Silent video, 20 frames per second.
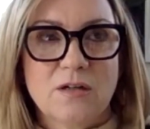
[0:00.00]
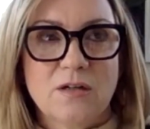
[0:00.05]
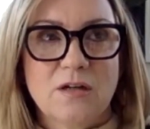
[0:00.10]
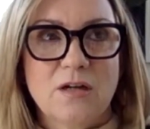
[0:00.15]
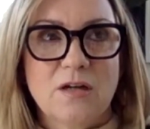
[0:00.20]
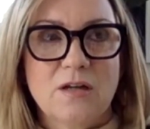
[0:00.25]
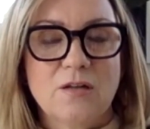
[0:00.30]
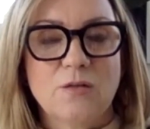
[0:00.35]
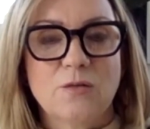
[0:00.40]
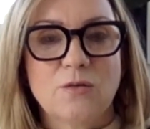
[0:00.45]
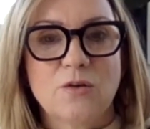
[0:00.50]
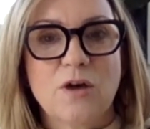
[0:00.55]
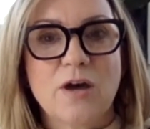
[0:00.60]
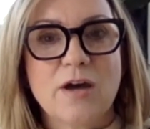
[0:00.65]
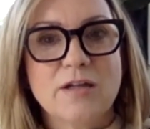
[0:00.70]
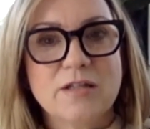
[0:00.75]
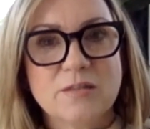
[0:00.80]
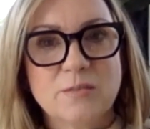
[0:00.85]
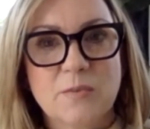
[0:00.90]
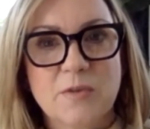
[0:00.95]
a local
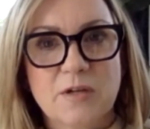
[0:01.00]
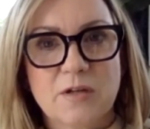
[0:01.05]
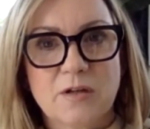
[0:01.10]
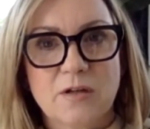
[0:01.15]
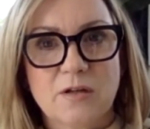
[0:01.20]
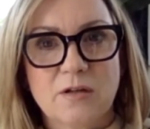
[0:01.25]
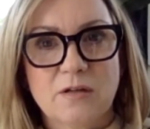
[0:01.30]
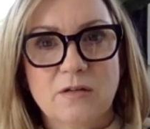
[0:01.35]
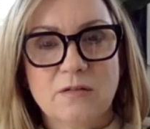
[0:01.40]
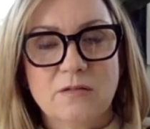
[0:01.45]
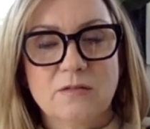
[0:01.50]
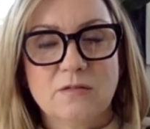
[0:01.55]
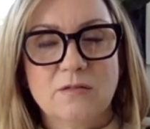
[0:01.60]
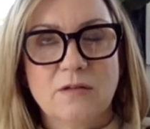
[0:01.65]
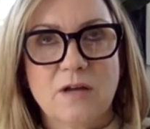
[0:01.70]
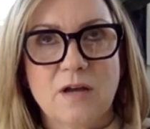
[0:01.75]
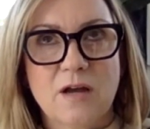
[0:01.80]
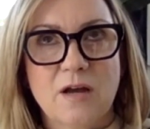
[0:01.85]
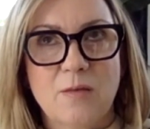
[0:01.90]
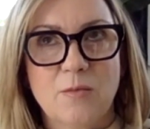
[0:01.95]
hospital
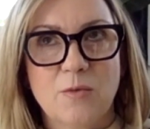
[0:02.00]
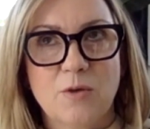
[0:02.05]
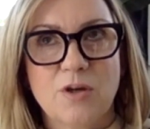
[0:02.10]
where